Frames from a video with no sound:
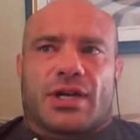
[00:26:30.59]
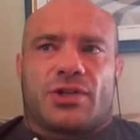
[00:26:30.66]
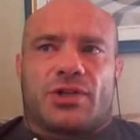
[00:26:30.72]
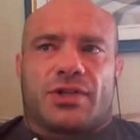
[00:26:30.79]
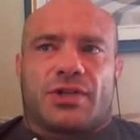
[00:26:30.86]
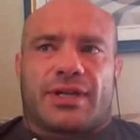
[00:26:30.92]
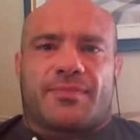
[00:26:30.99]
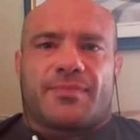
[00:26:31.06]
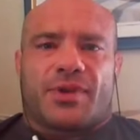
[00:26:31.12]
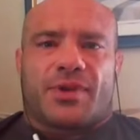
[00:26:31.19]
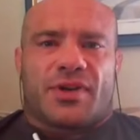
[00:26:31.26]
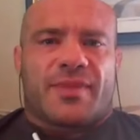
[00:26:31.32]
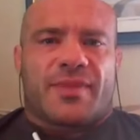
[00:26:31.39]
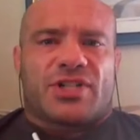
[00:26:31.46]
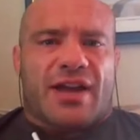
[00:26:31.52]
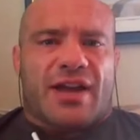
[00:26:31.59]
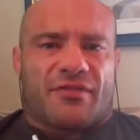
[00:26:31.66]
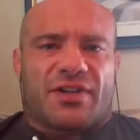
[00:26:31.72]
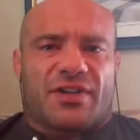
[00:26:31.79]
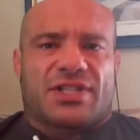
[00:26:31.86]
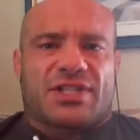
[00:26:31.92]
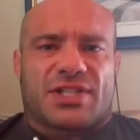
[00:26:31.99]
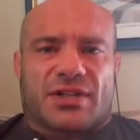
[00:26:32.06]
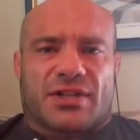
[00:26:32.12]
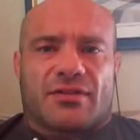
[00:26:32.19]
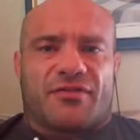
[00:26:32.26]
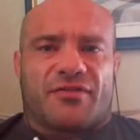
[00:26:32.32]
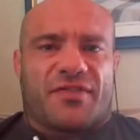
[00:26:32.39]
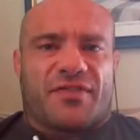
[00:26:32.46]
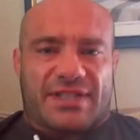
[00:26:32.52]
good at pretty much every
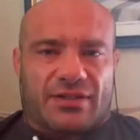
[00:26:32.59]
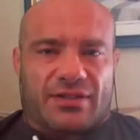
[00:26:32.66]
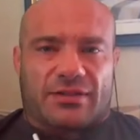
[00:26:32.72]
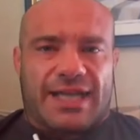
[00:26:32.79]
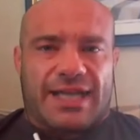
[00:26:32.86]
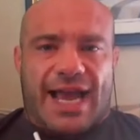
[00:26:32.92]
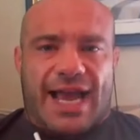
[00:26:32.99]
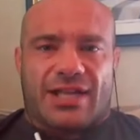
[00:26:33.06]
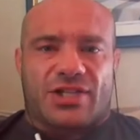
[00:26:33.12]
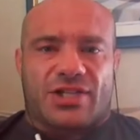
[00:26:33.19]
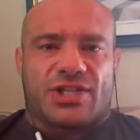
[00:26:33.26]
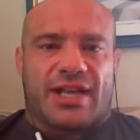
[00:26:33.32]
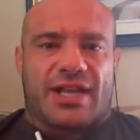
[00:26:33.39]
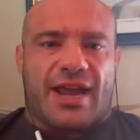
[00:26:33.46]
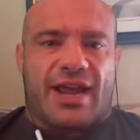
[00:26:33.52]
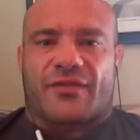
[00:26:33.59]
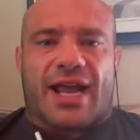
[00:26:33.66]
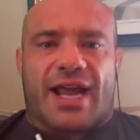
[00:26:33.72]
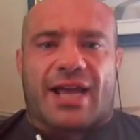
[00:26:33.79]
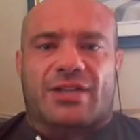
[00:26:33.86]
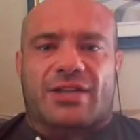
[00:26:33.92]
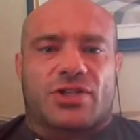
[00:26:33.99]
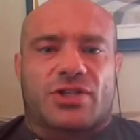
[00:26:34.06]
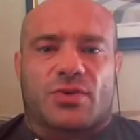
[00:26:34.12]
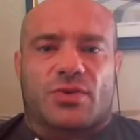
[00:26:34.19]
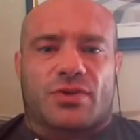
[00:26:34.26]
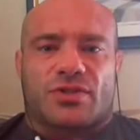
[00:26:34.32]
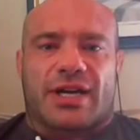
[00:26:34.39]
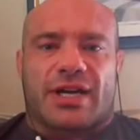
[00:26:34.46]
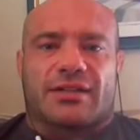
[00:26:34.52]
single physical task she had ever had to do
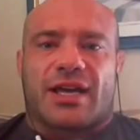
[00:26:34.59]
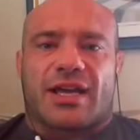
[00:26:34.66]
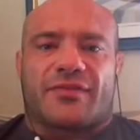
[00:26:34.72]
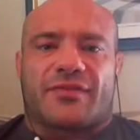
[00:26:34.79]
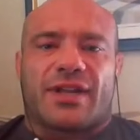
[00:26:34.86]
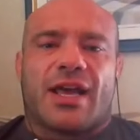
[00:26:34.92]
her entire life.